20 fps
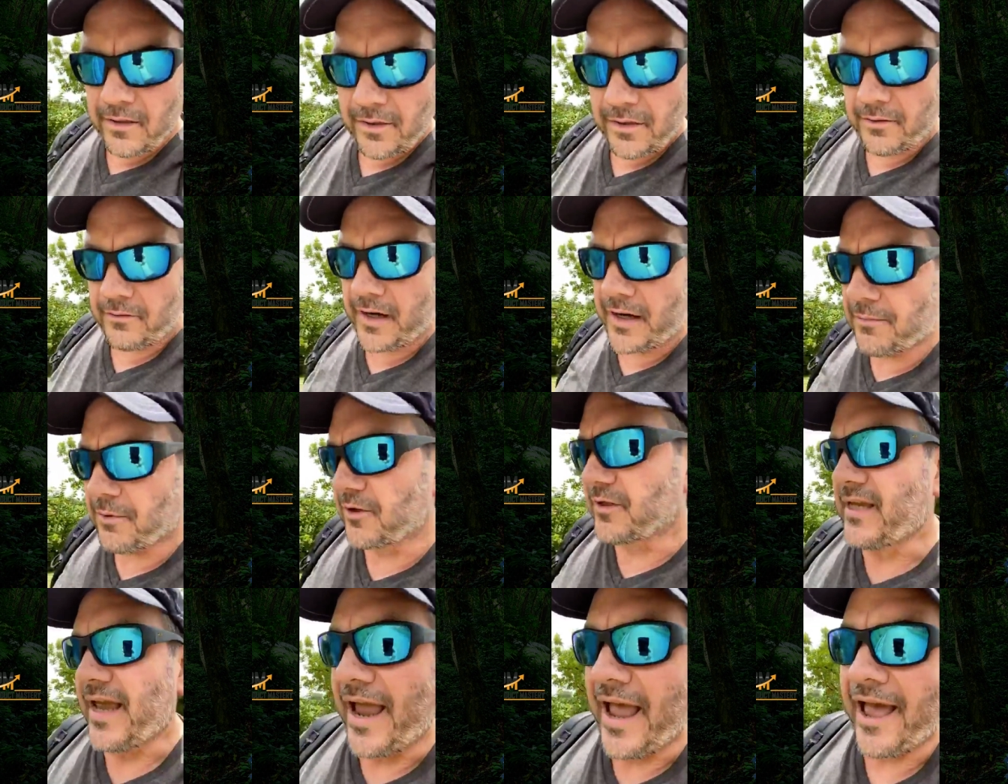they're able
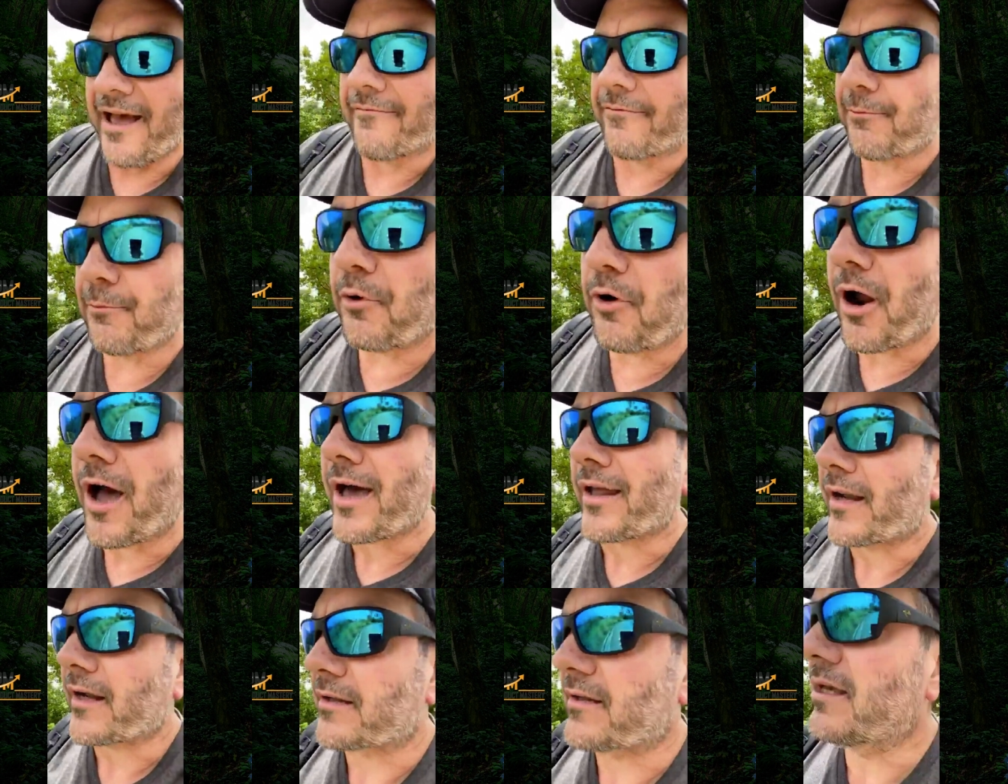to have
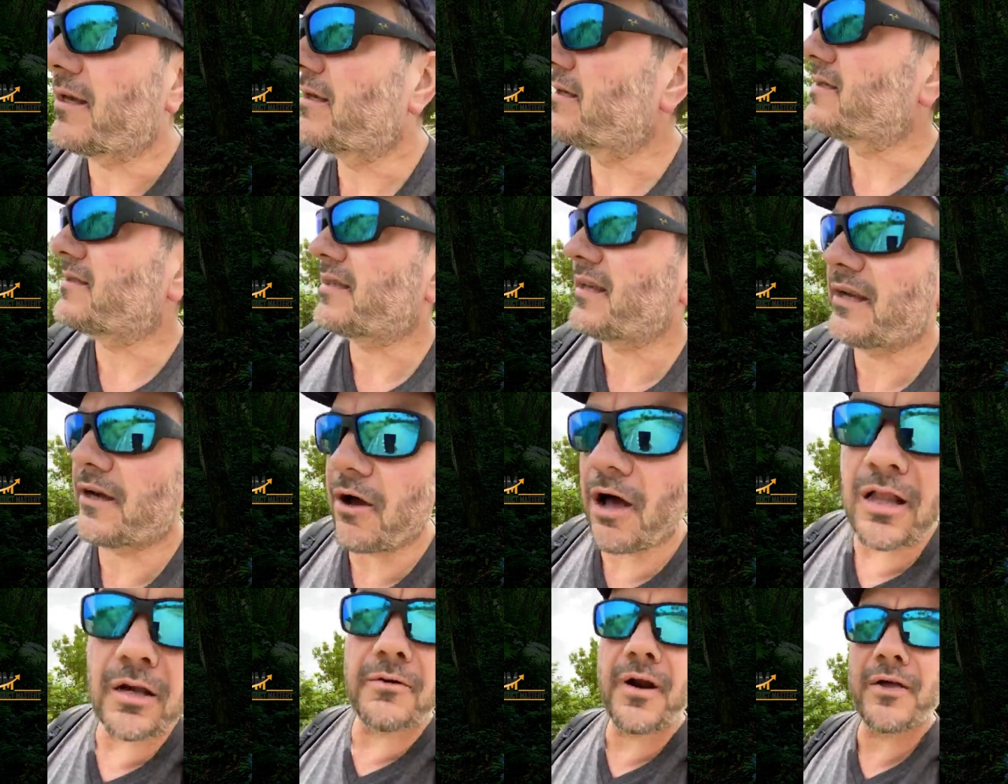product sitting
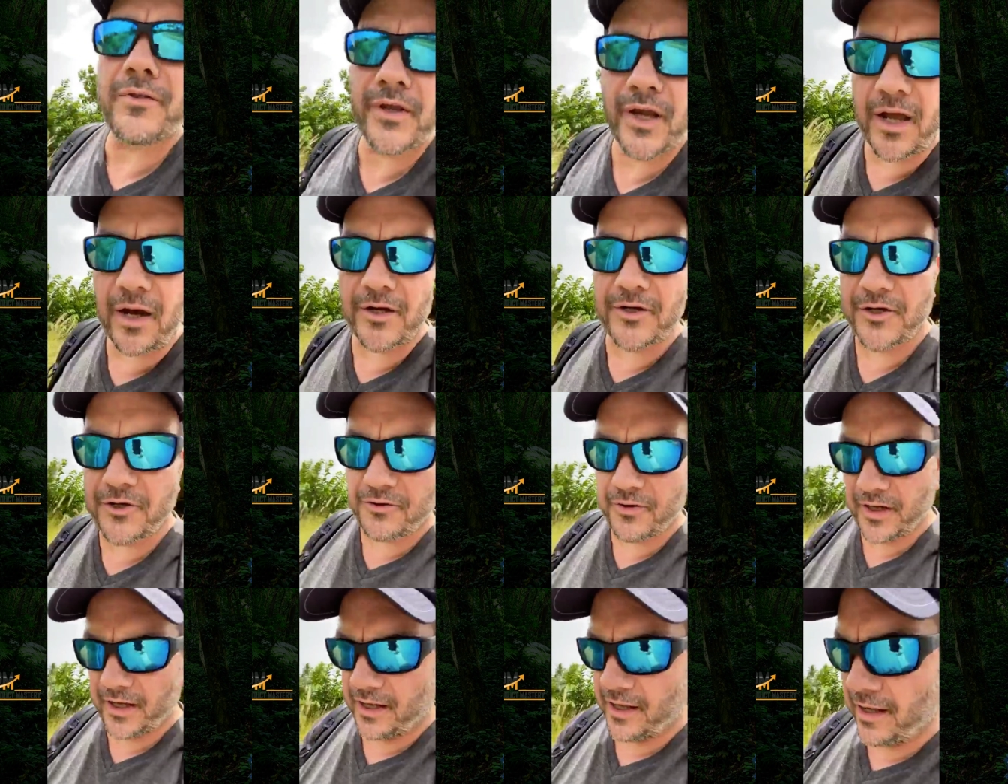all around the
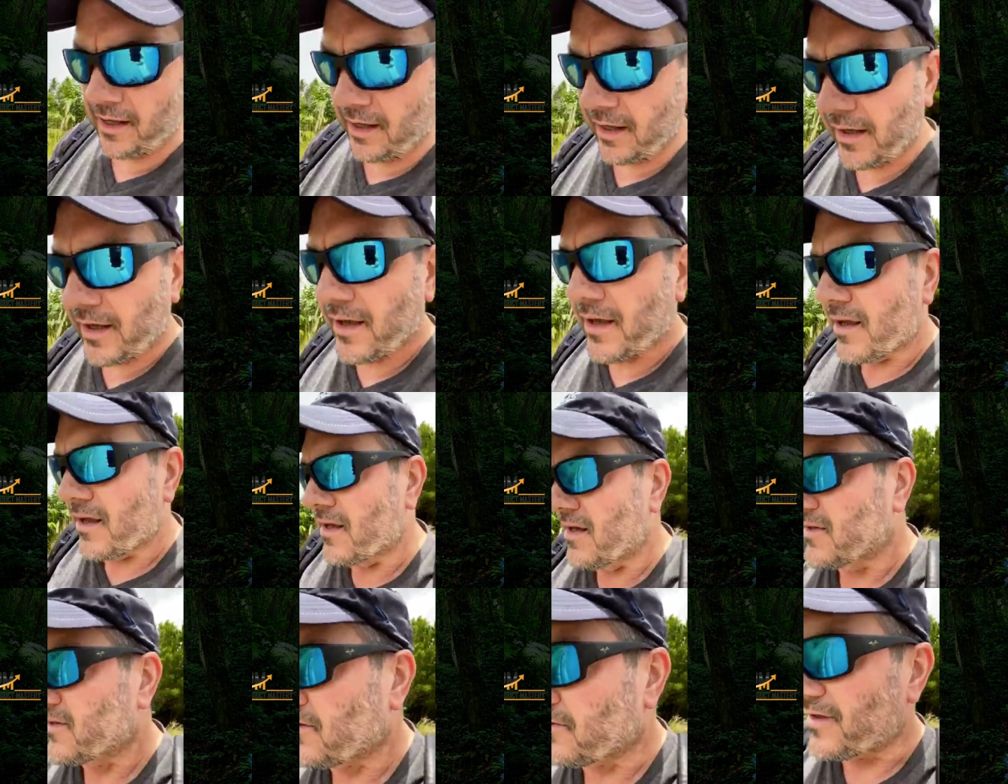country
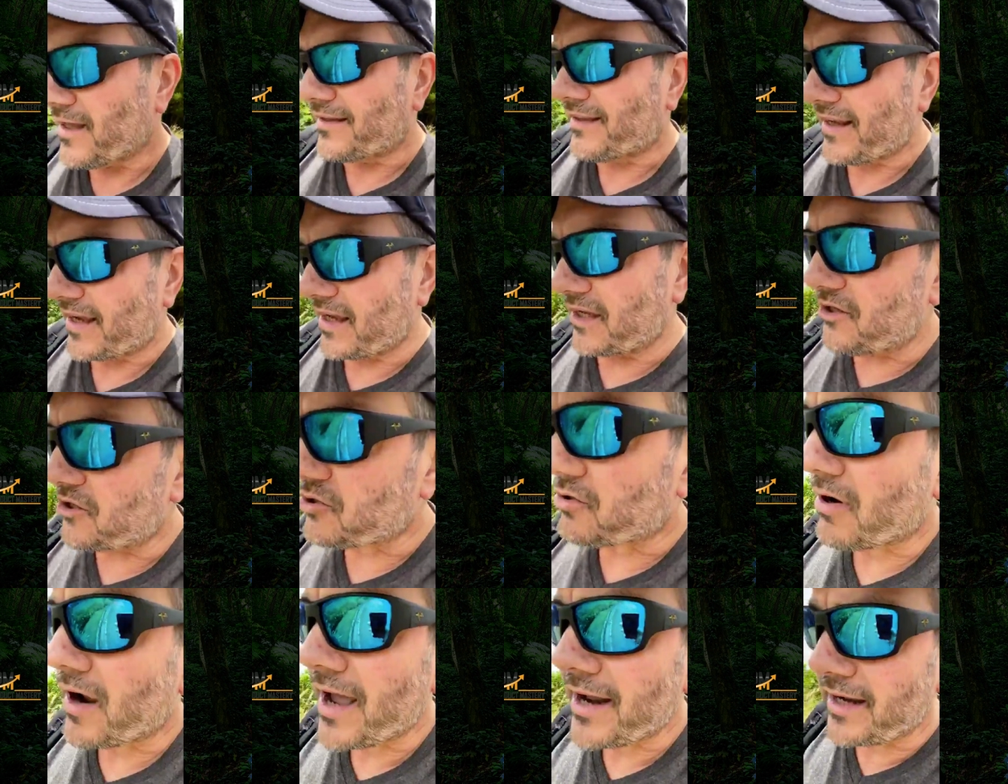so that they can
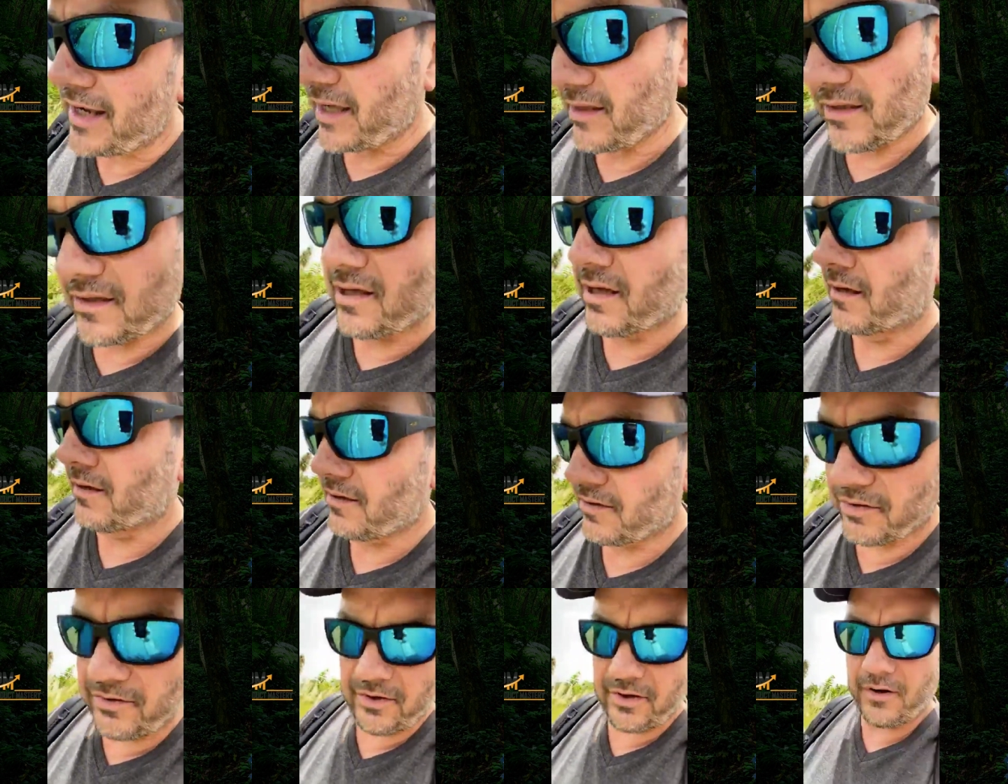try to get
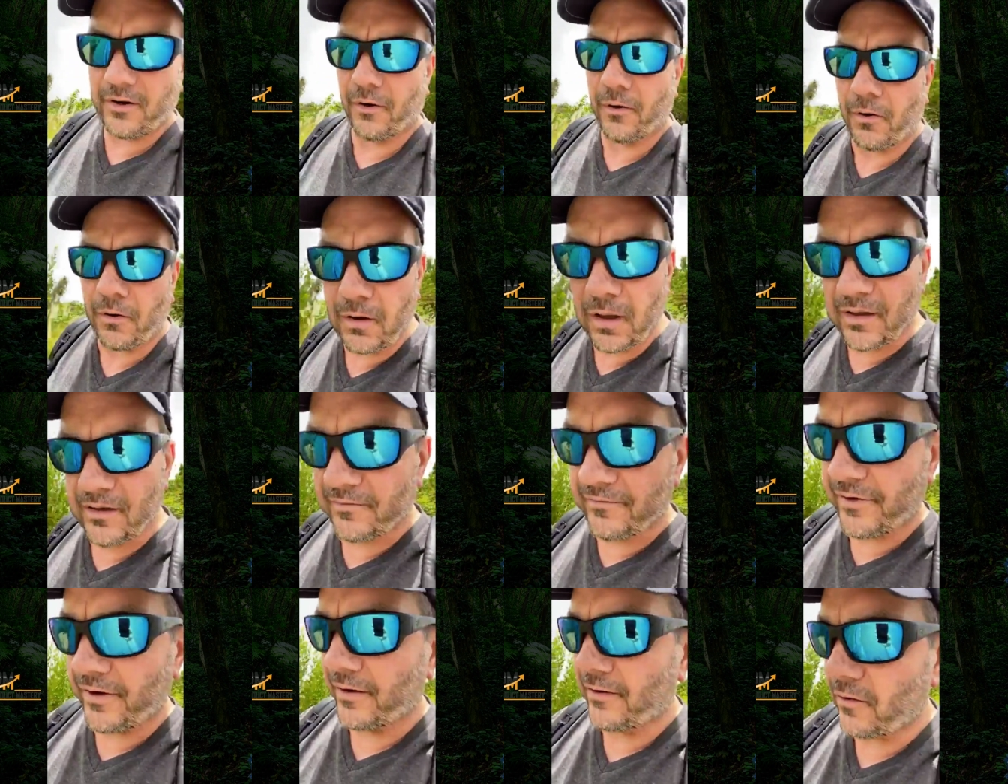their goal
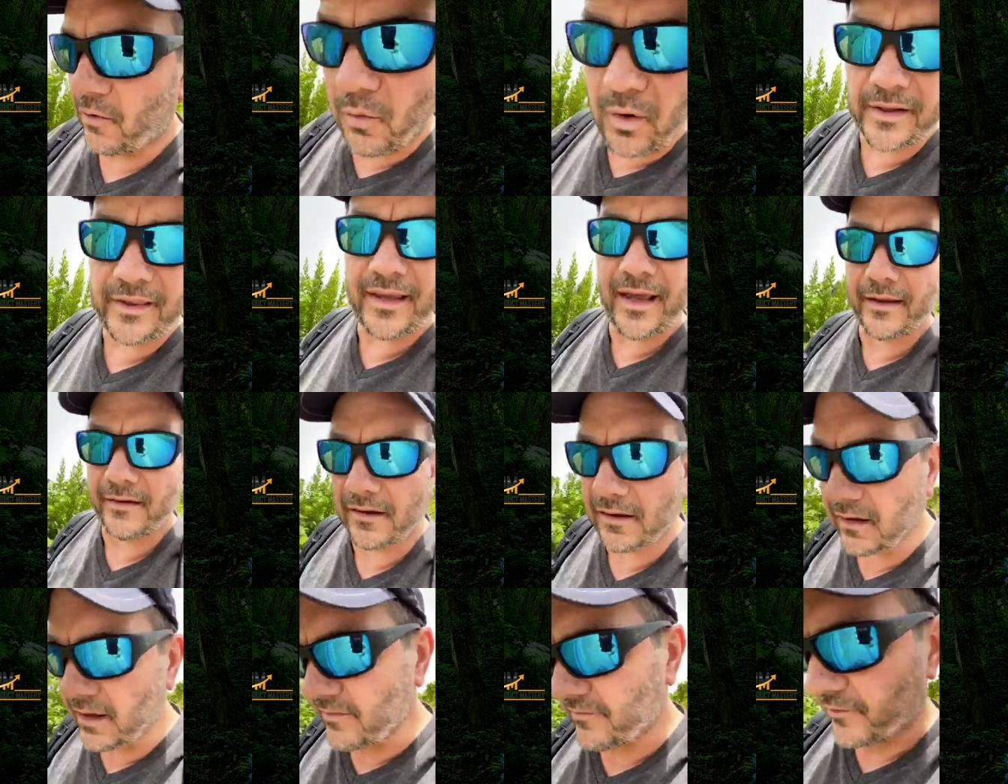of one-day
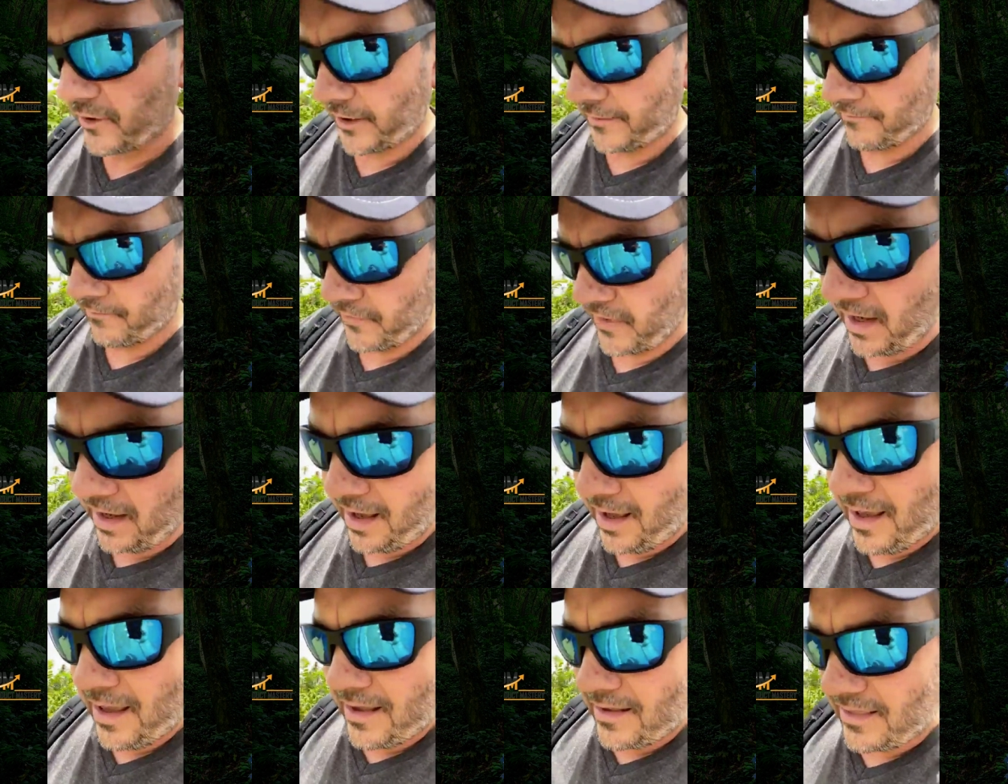delivery.
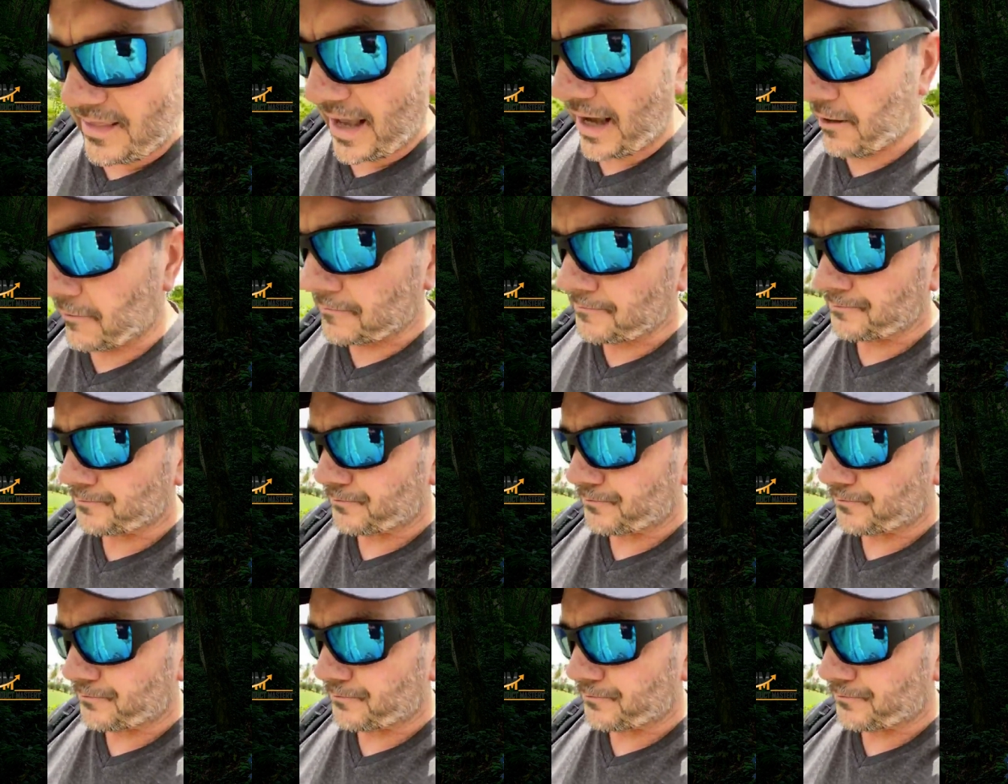Now,